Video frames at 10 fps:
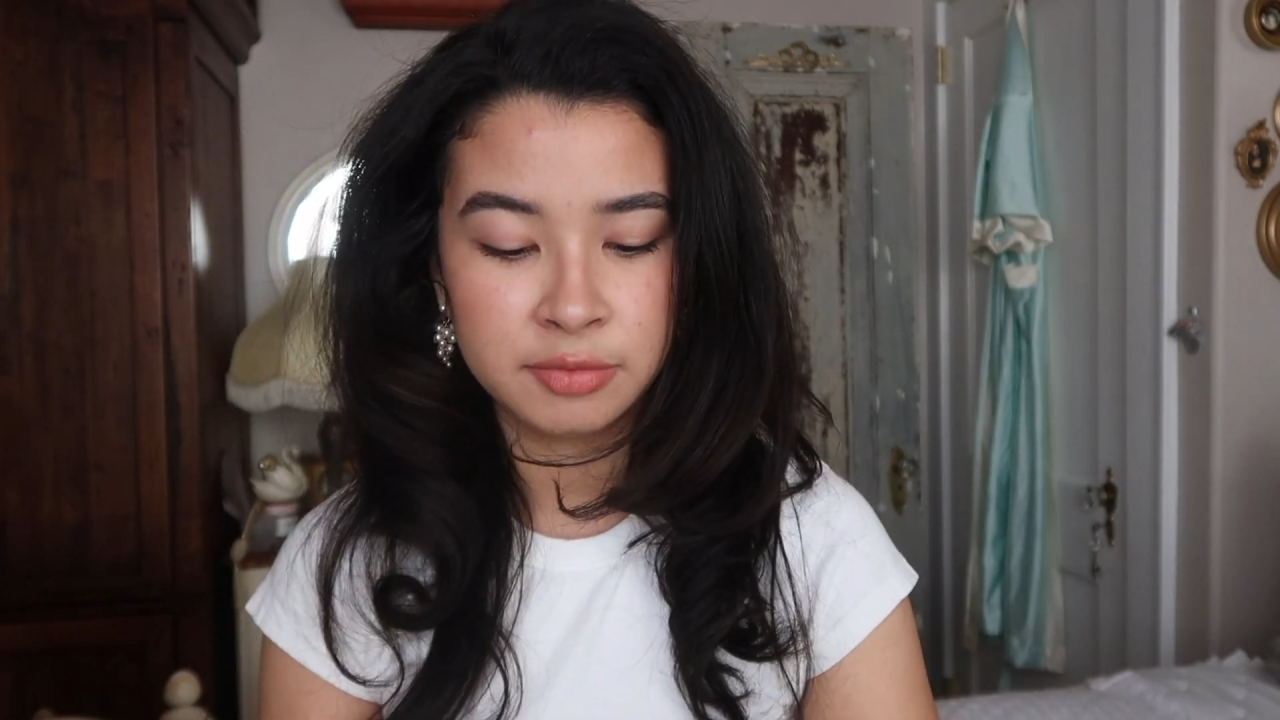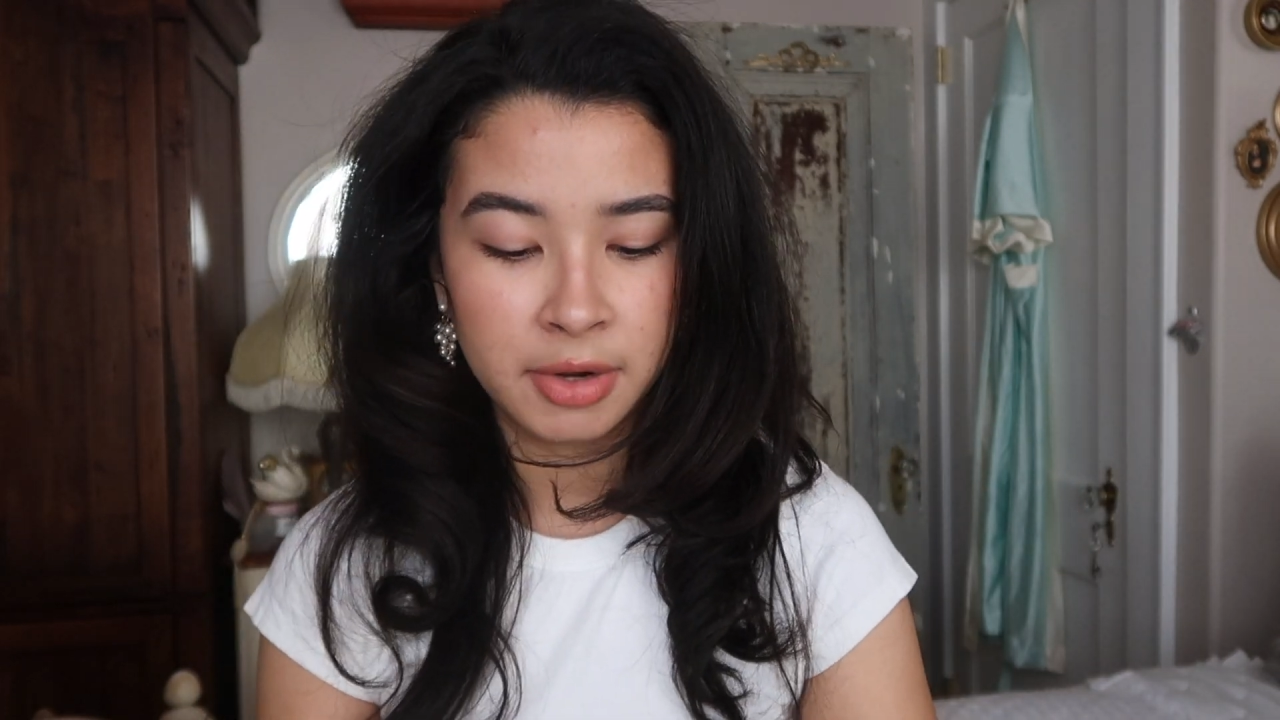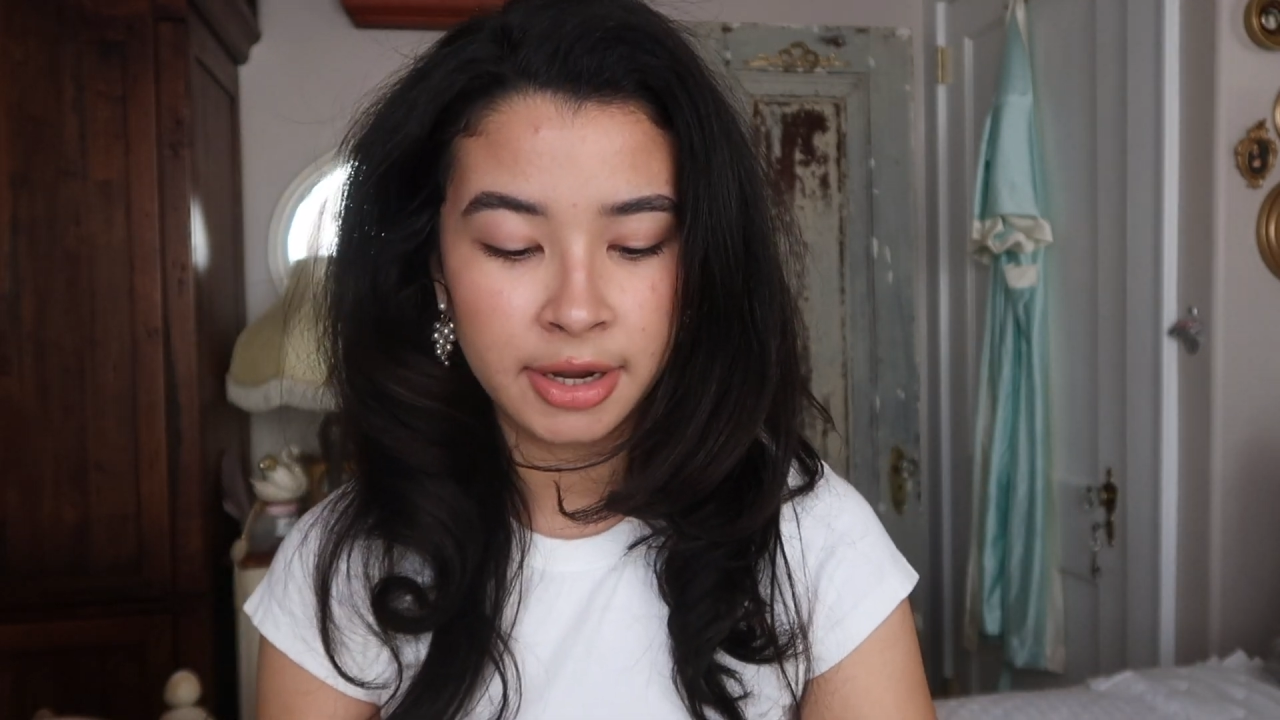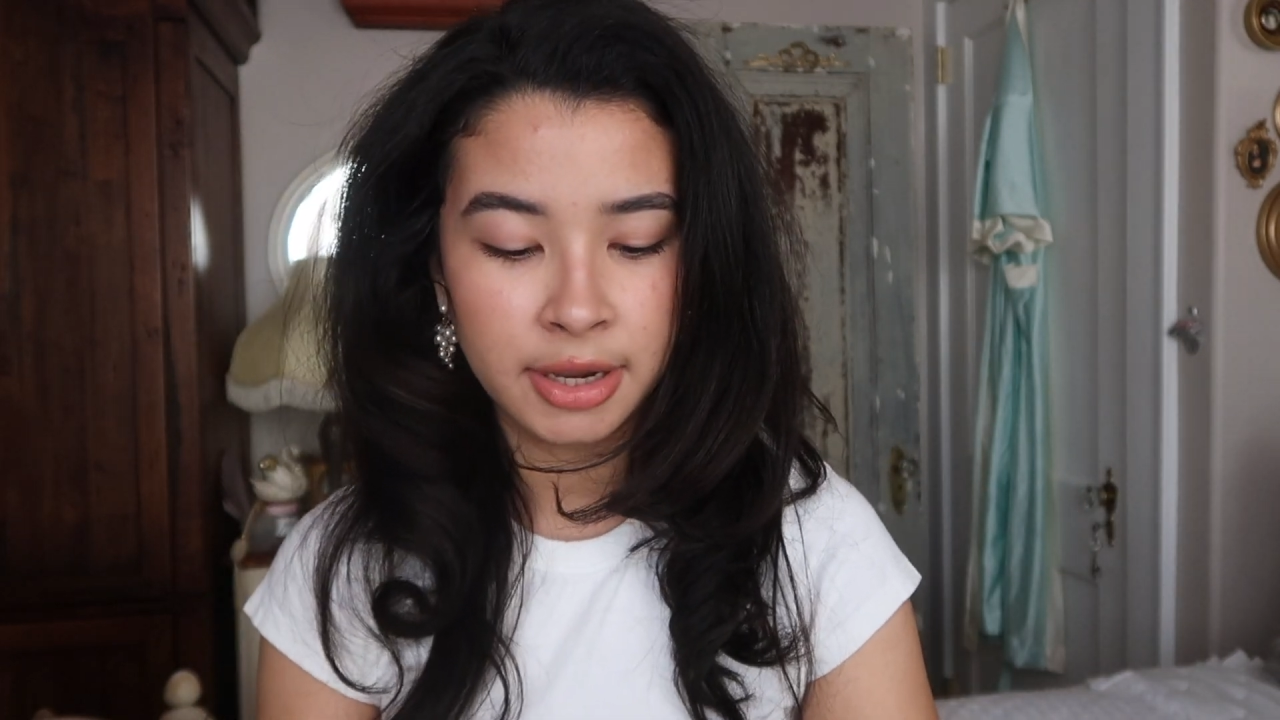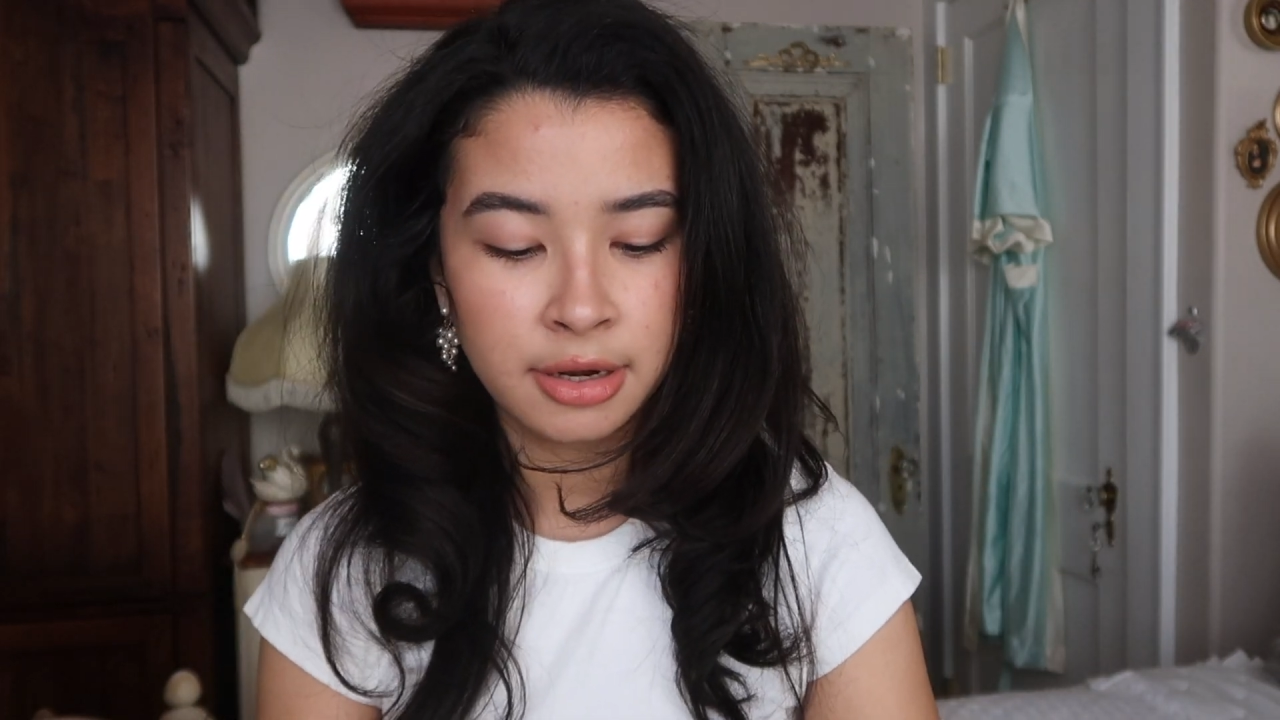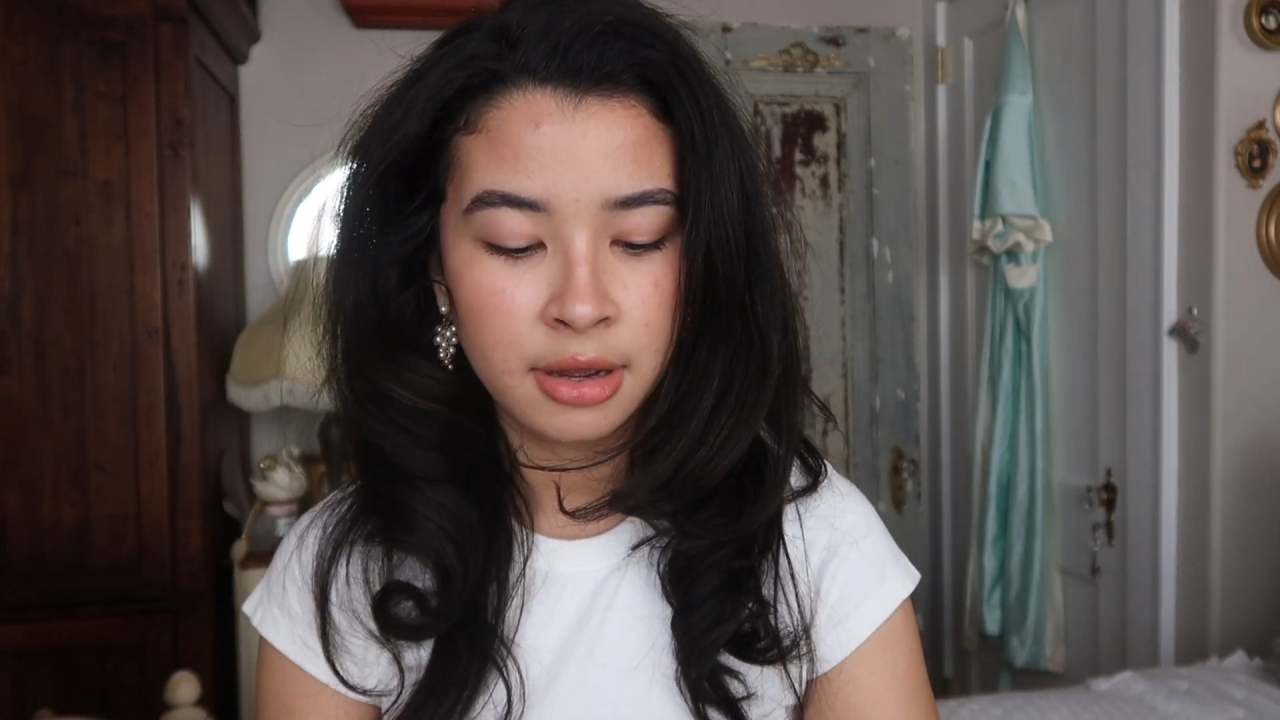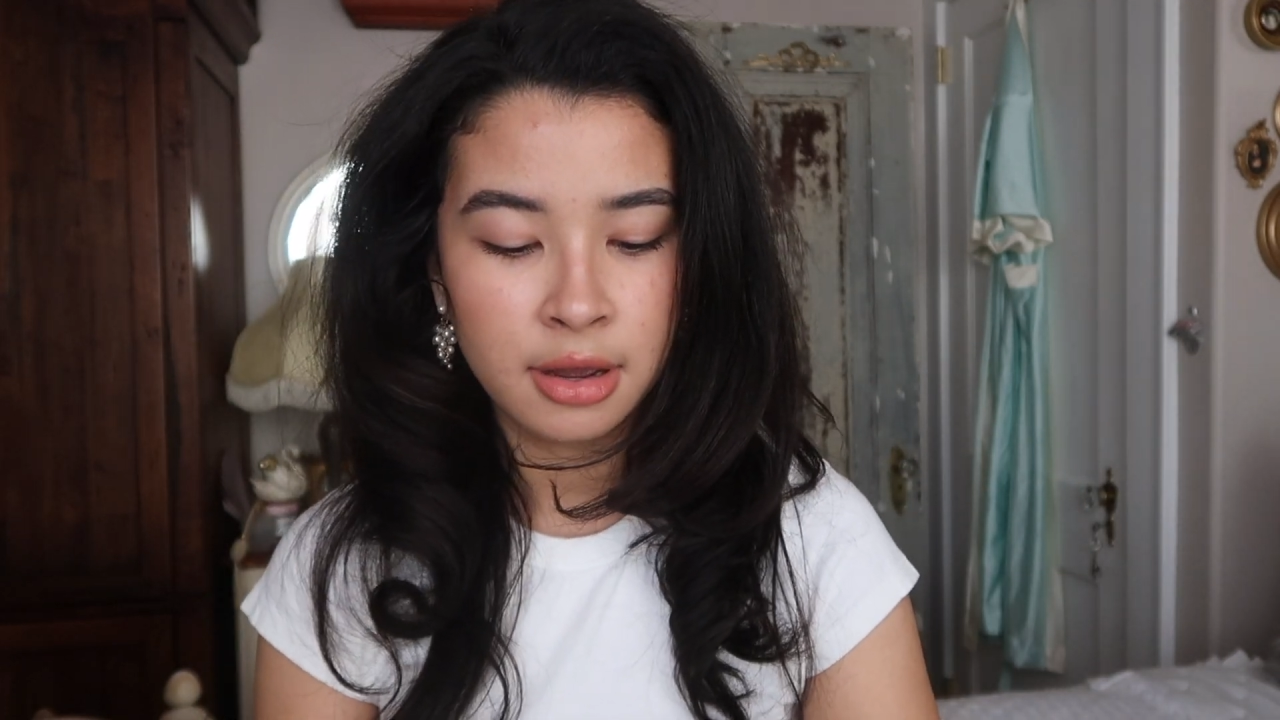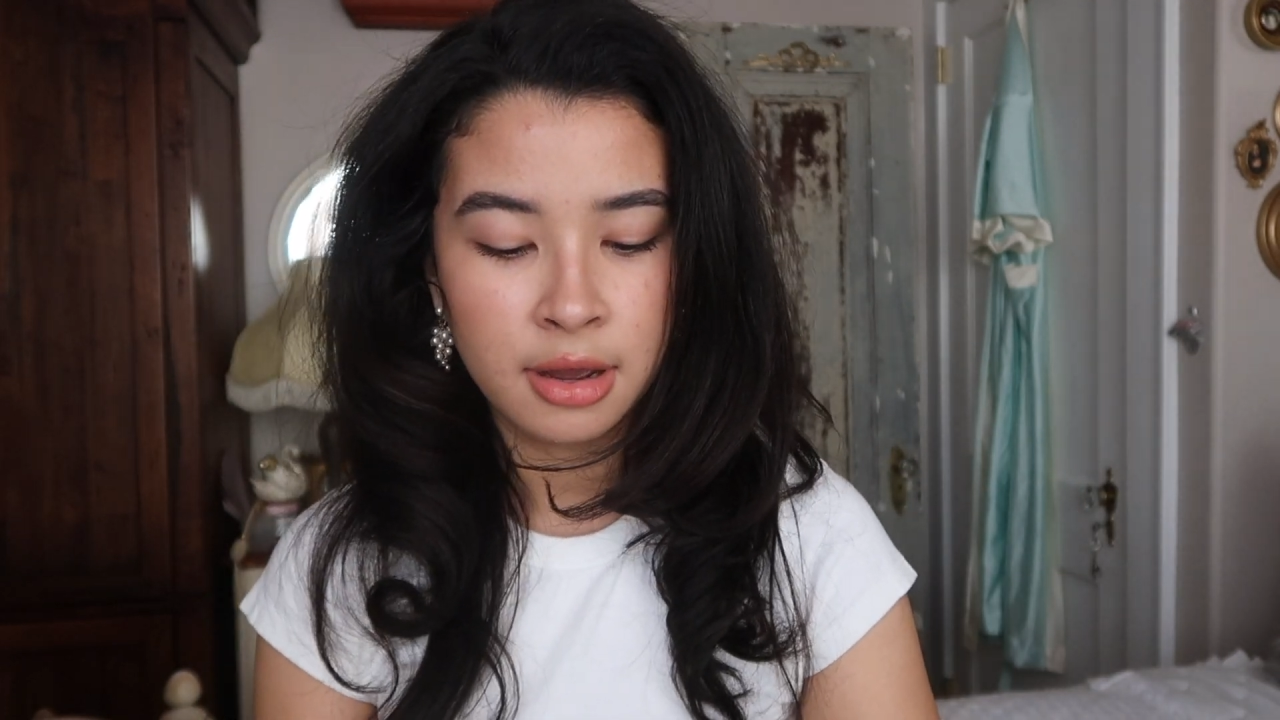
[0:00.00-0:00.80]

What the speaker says: mine.